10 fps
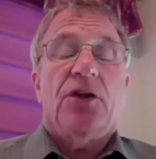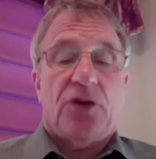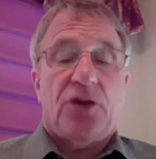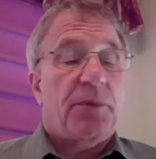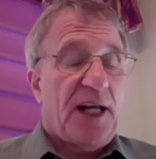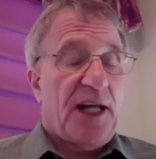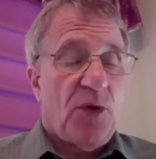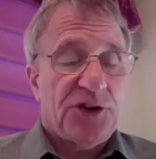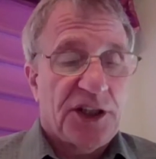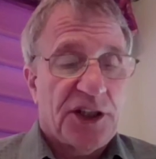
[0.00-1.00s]
So, but I
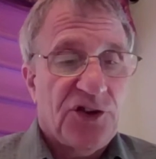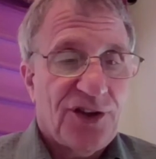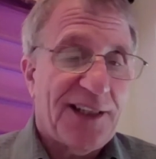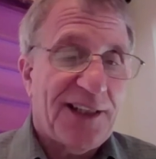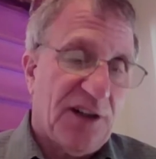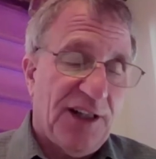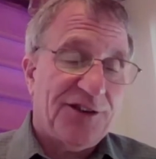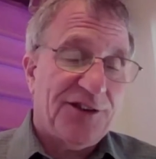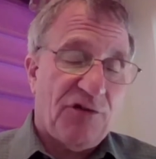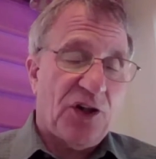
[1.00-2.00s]
want your consent, or at
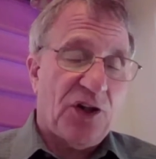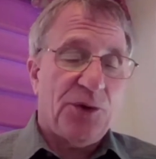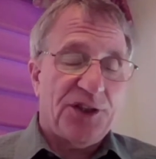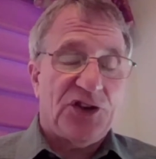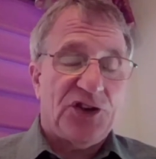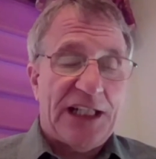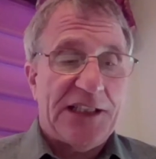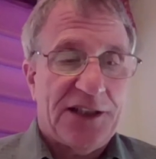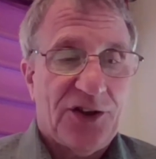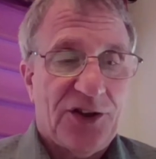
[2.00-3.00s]
least a verbal consent, so